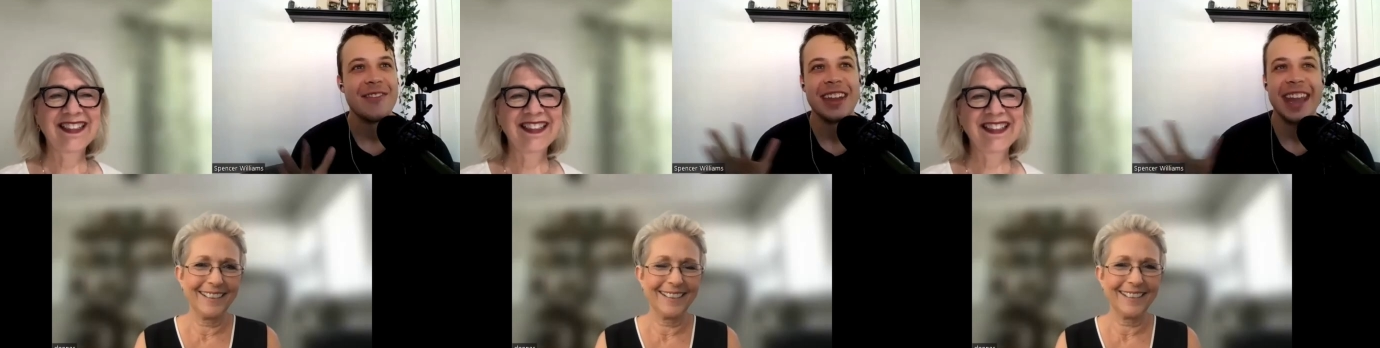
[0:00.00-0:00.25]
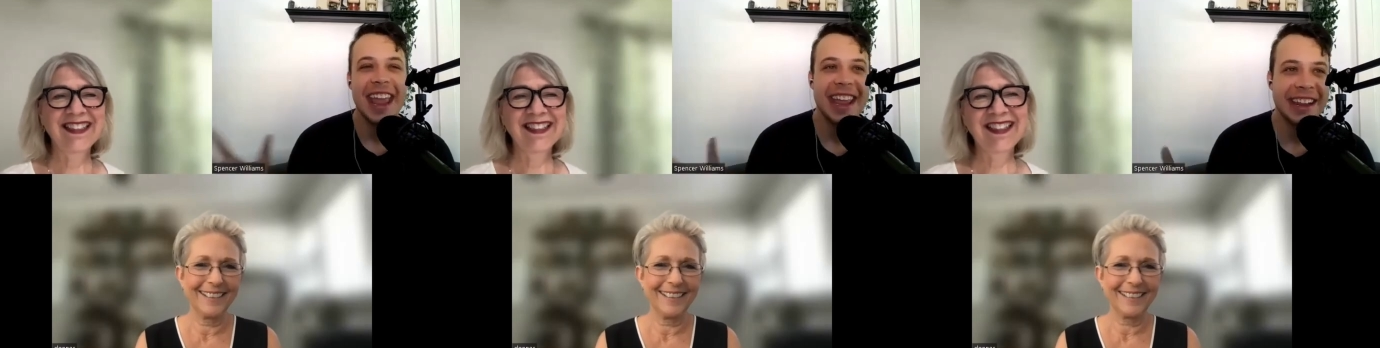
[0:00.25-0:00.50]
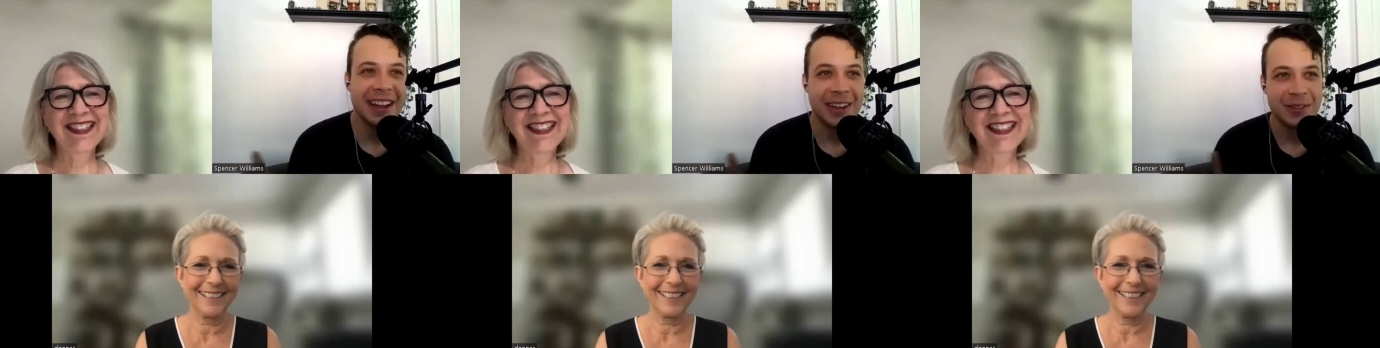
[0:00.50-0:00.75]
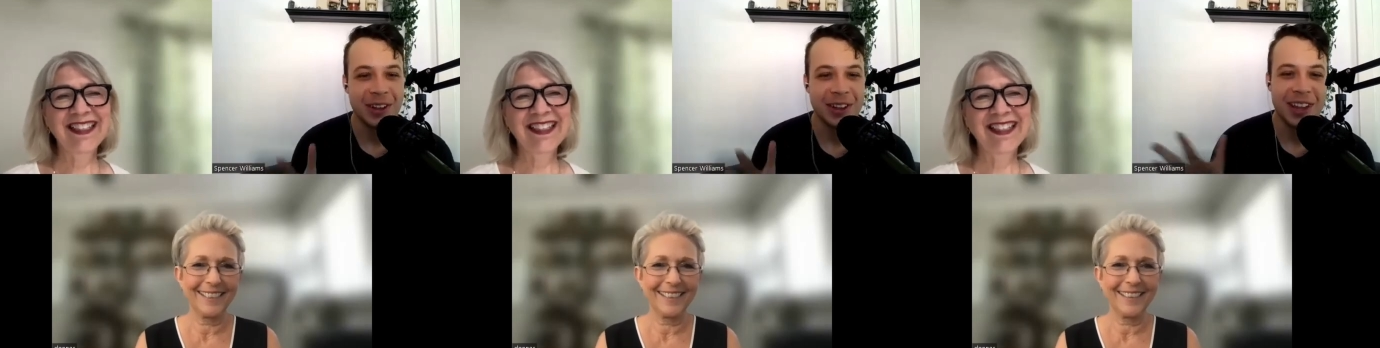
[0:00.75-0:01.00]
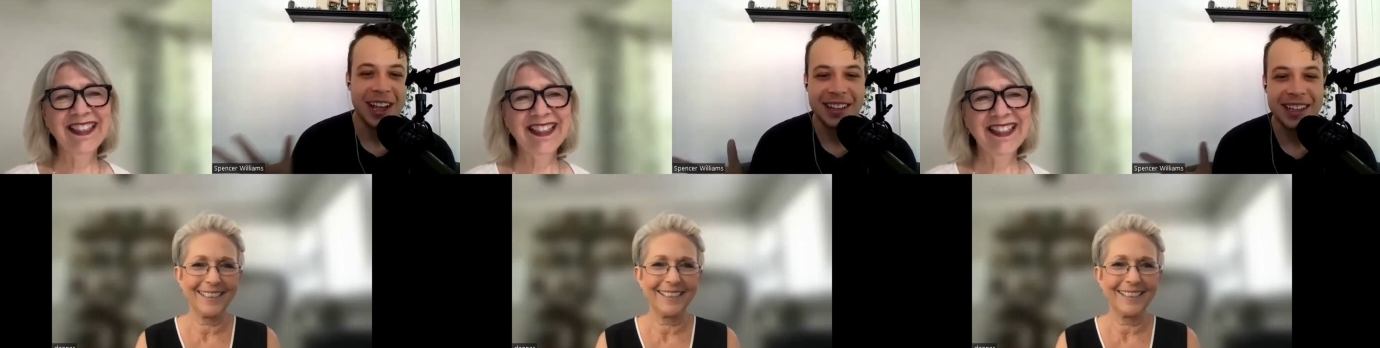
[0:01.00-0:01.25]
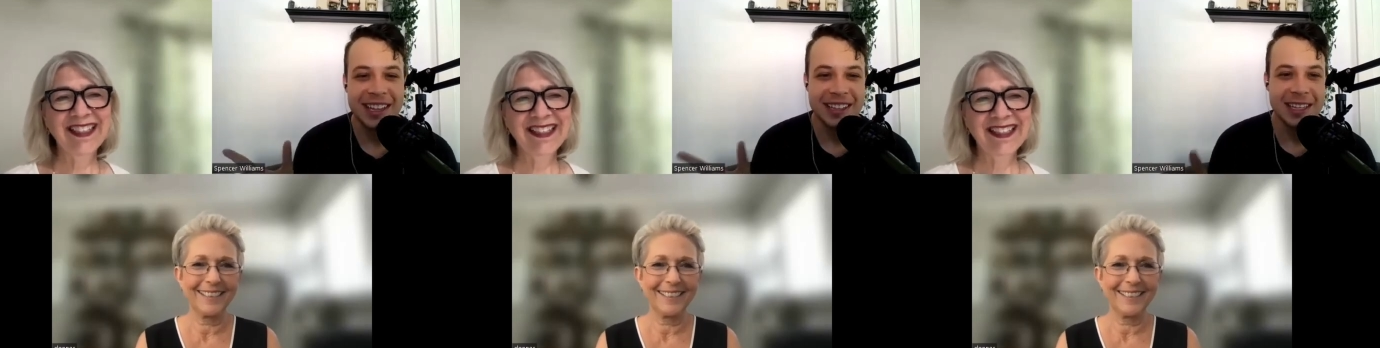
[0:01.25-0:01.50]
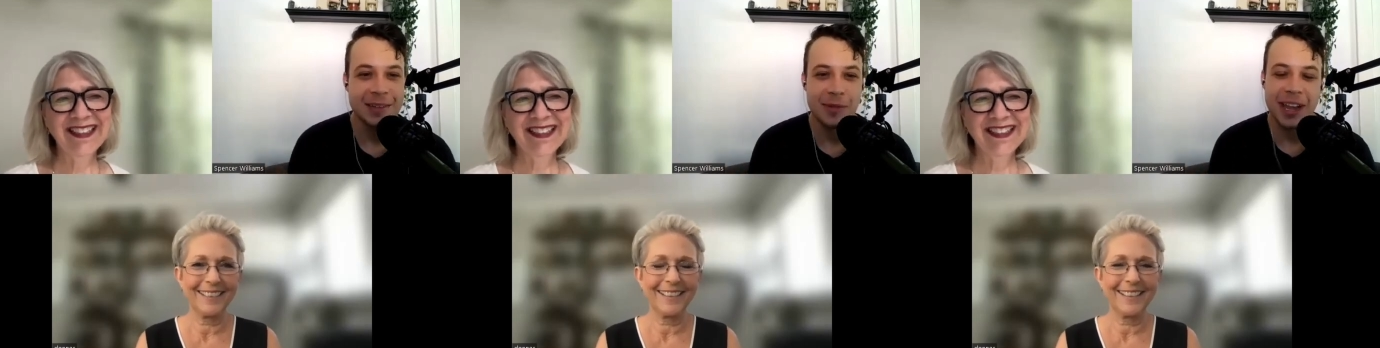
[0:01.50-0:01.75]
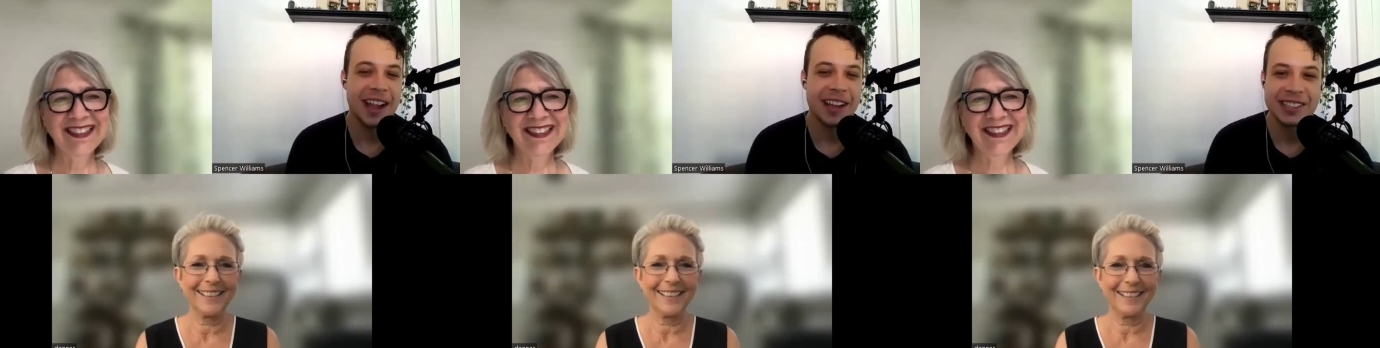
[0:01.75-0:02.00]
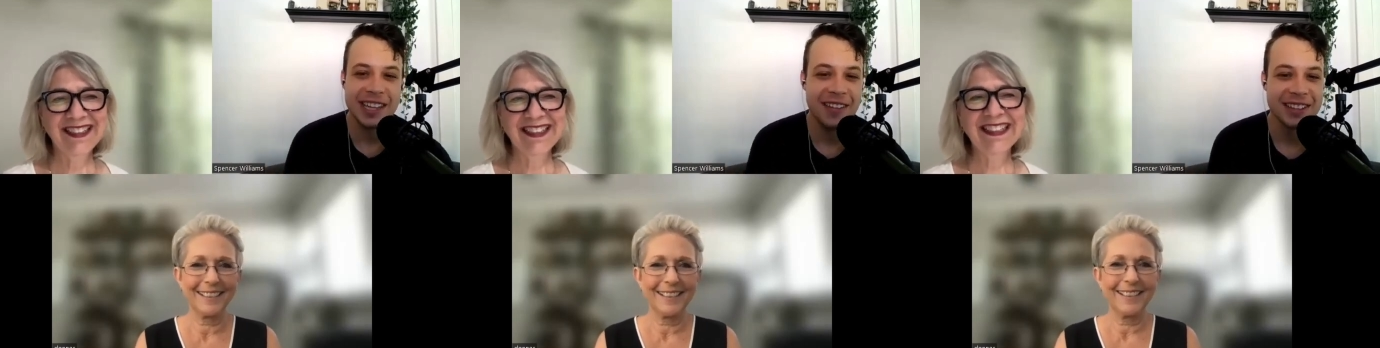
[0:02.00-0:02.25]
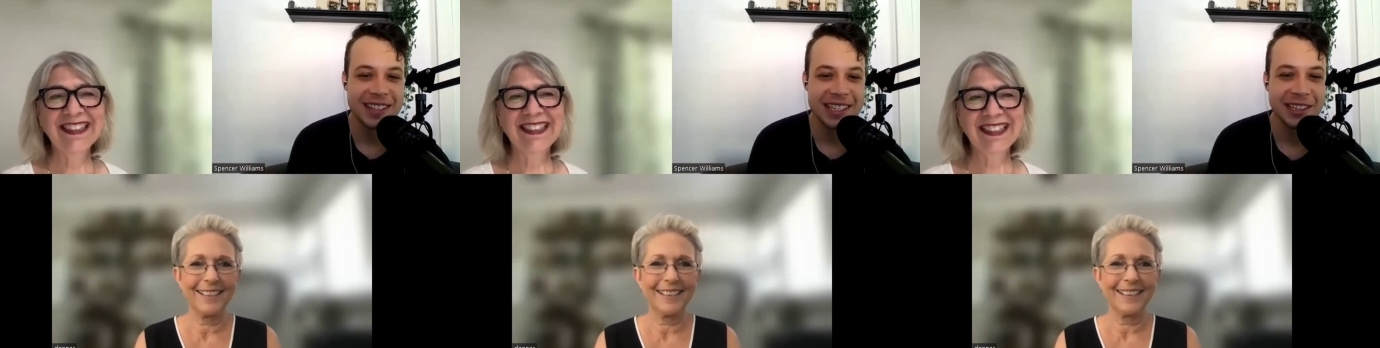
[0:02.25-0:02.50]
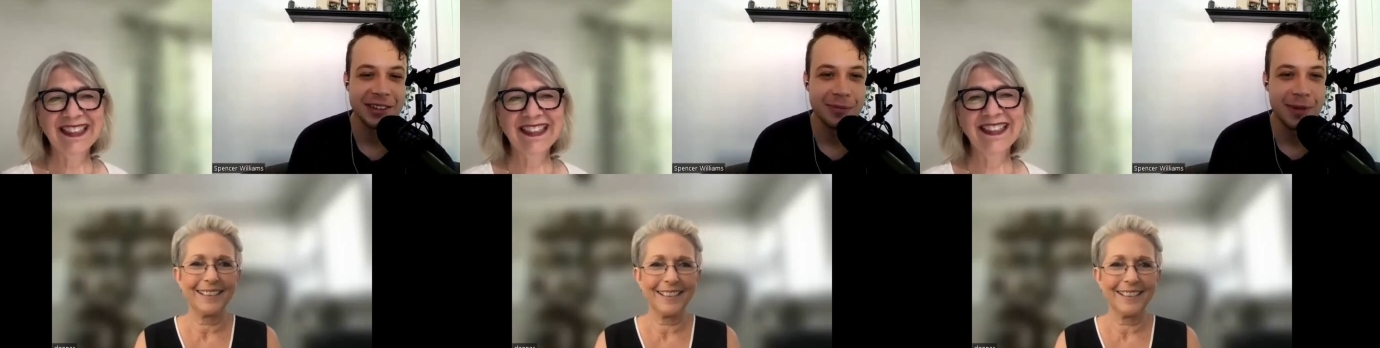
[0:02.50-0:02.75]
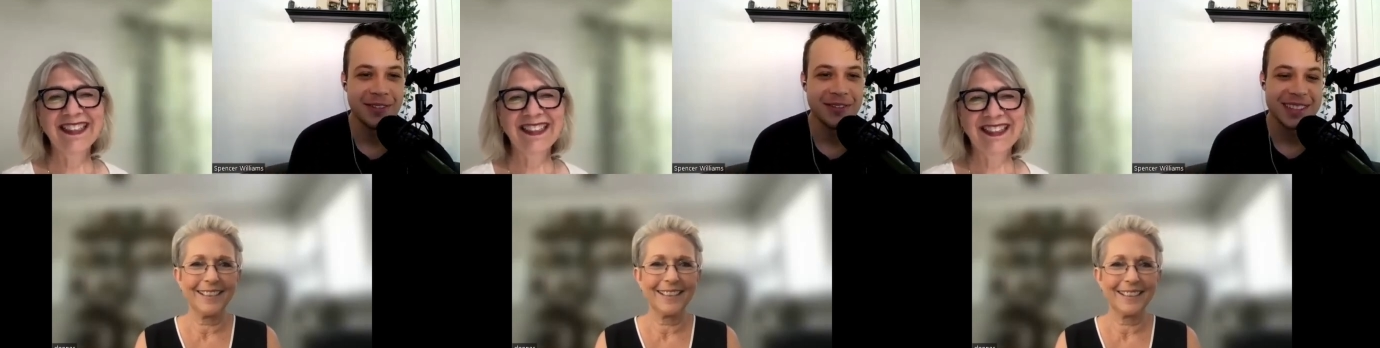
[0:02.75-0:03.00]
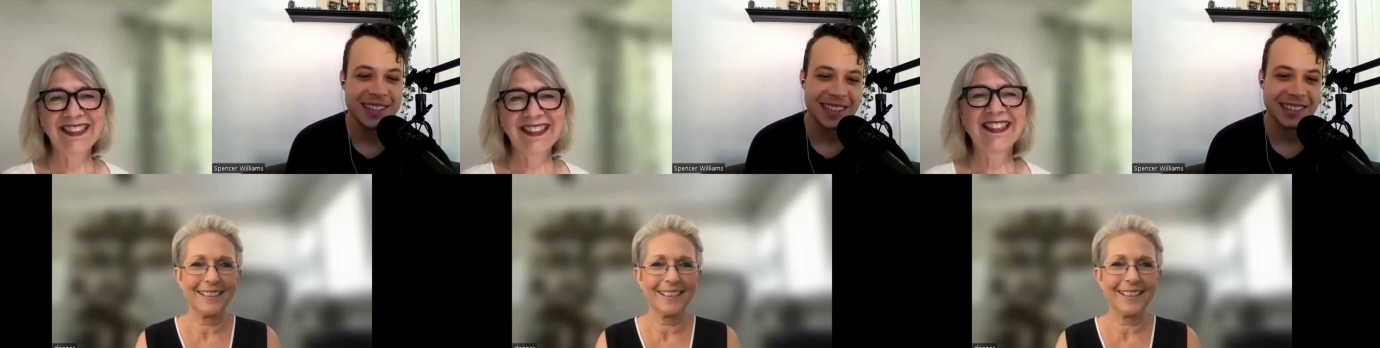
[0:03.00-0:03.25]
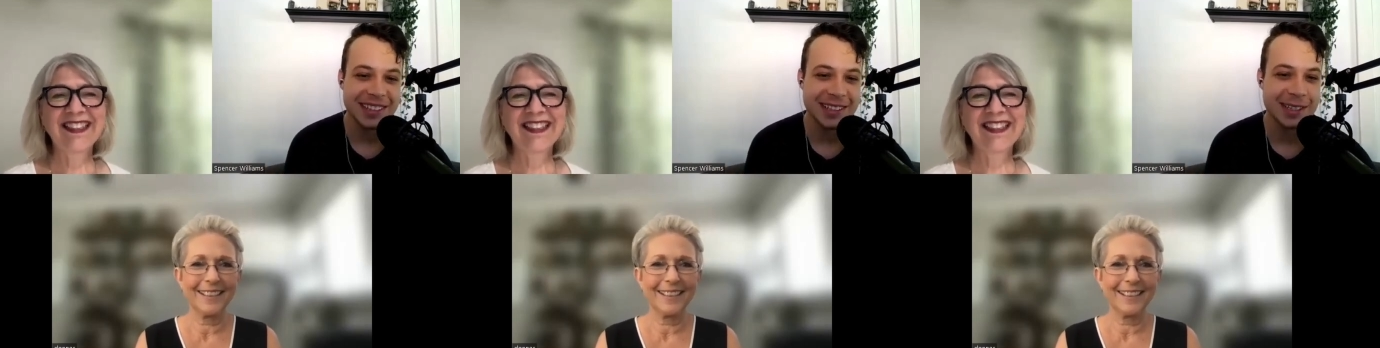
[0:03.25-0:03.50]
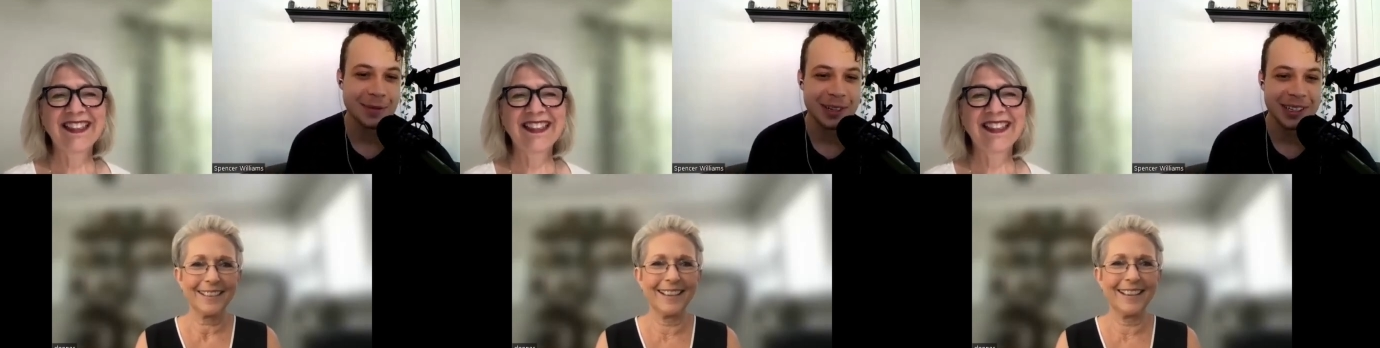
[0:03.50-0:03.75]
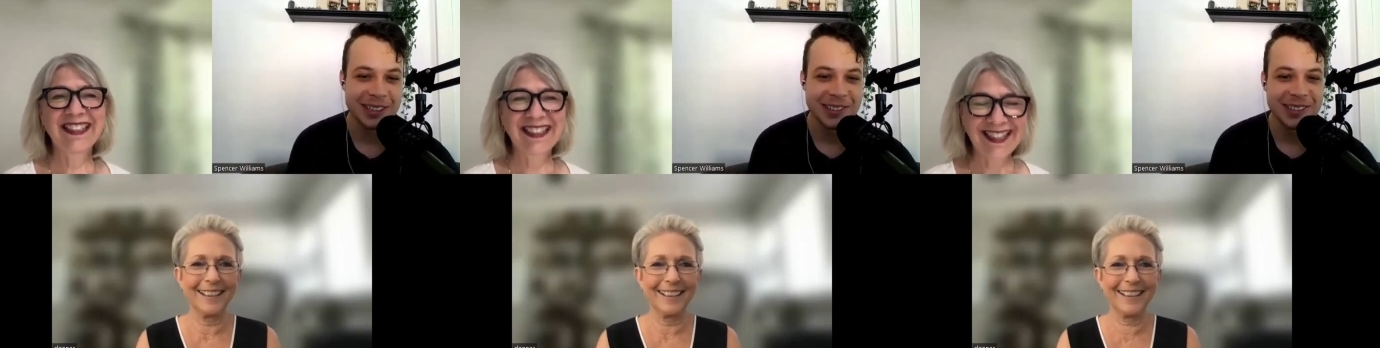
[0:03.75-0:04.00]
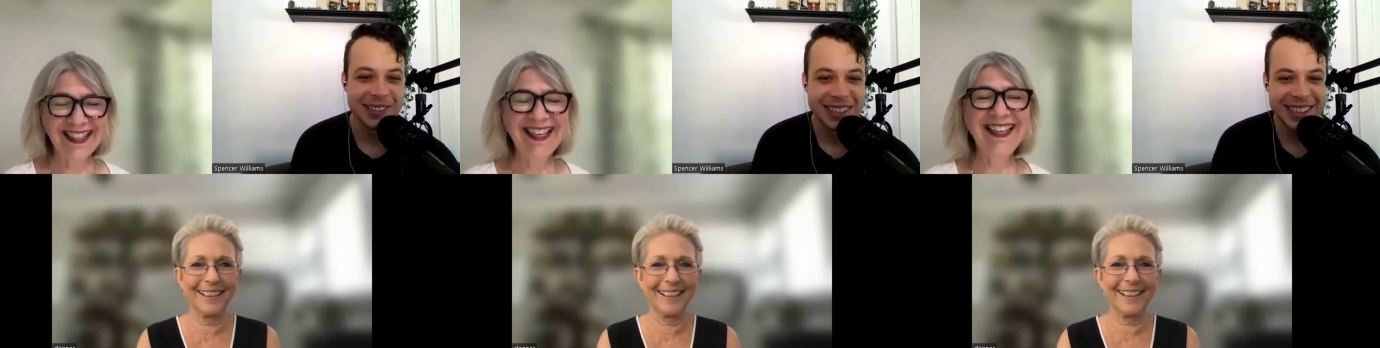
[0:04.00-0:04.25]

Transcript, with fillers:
Speaker 1: I've been hanging out with you a lot lately, but I actually haven't seen you in months. So this is pretty cool.